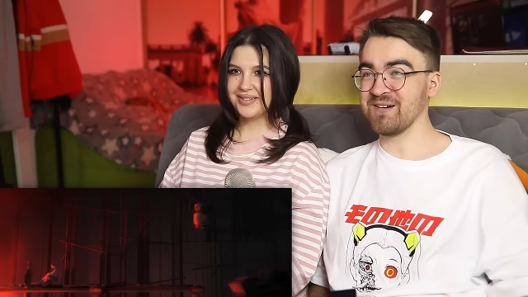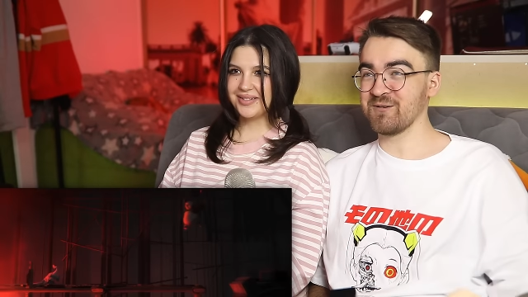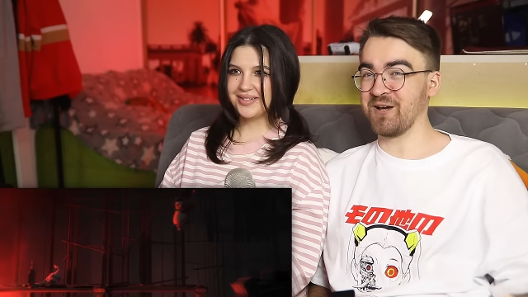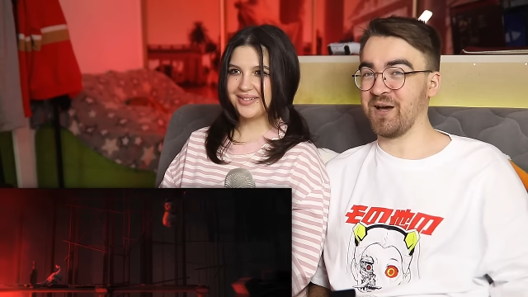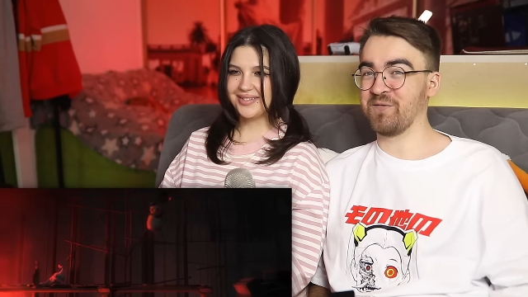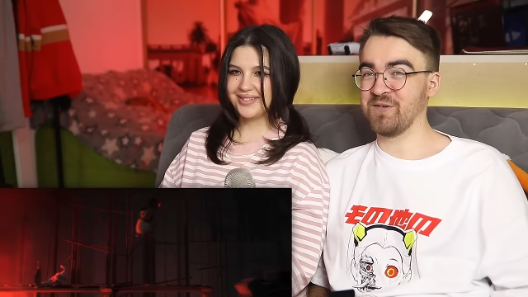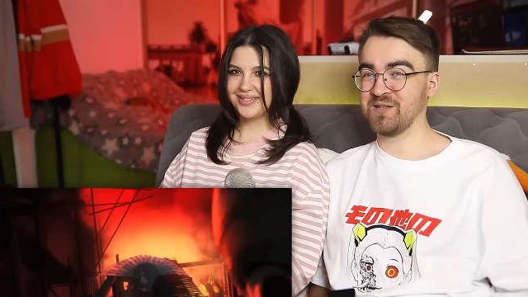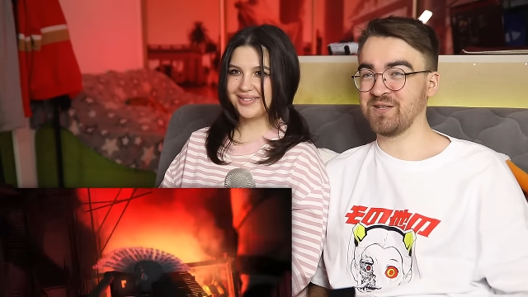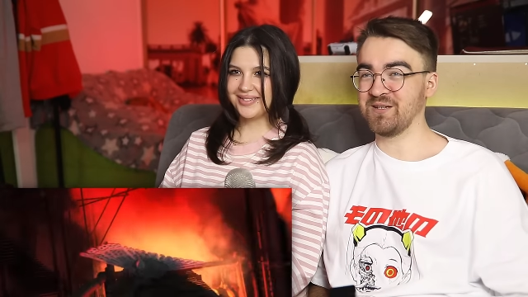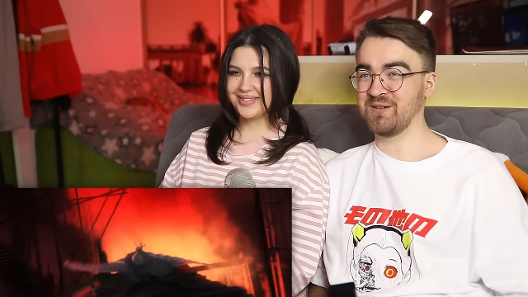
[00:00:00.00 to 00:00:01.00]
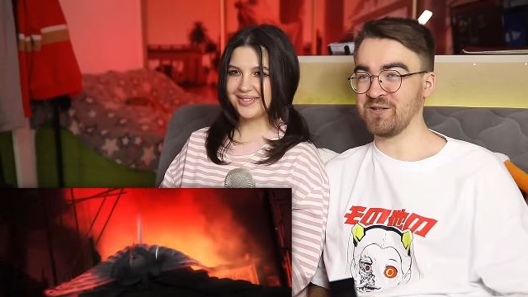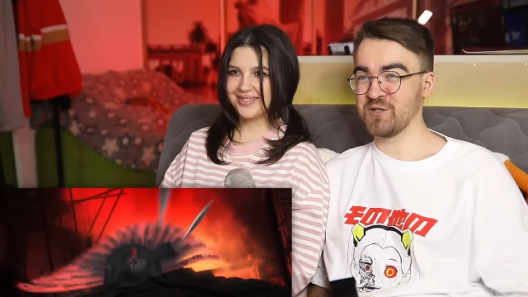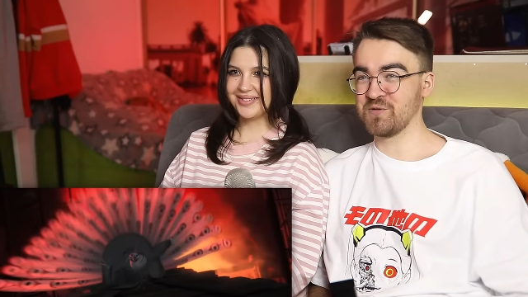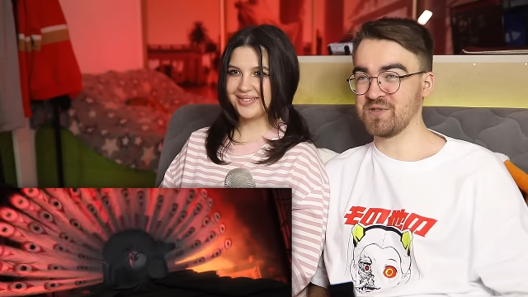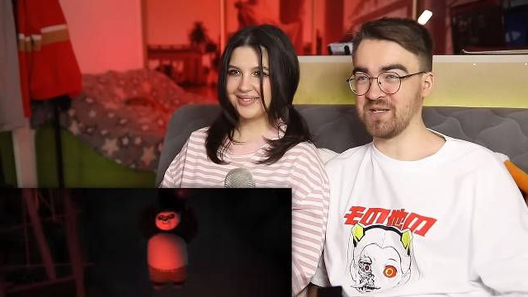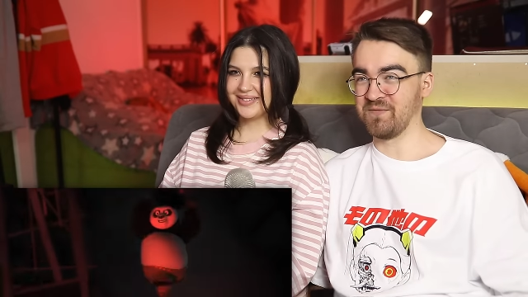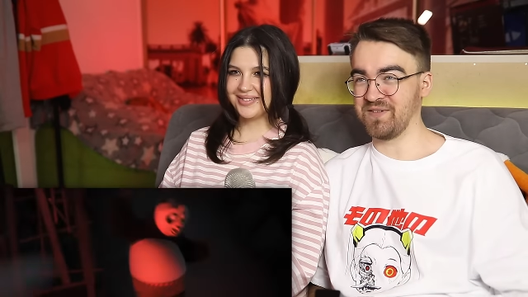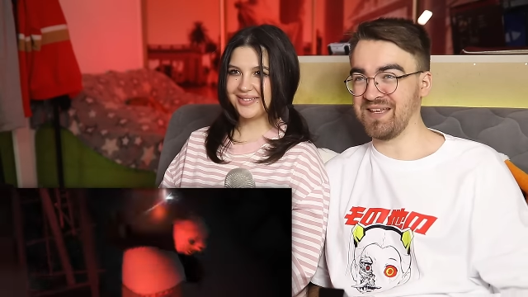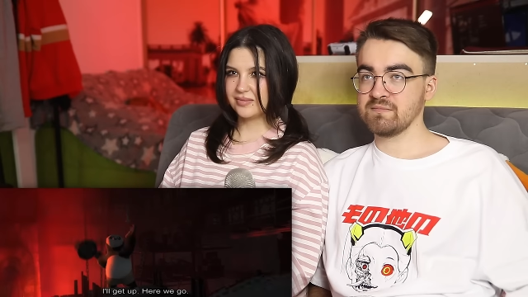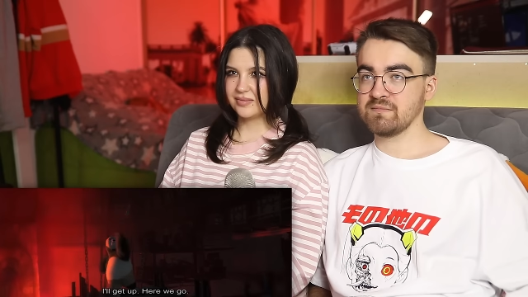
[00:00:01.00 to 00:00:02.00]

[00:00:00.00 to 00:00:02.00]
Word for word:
Speaker 1: Okay, I thought he gonna shoot something.